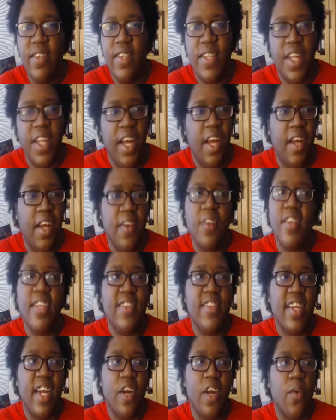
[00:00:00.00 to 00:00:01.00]
The that's
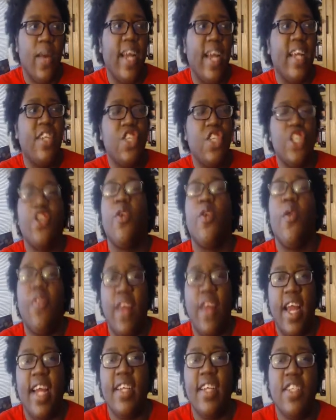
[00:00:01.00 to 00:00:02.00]
like a great additional
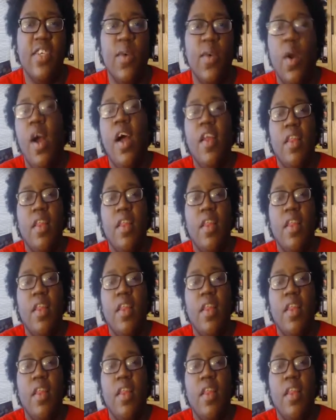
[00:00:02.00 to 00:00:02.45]
thing to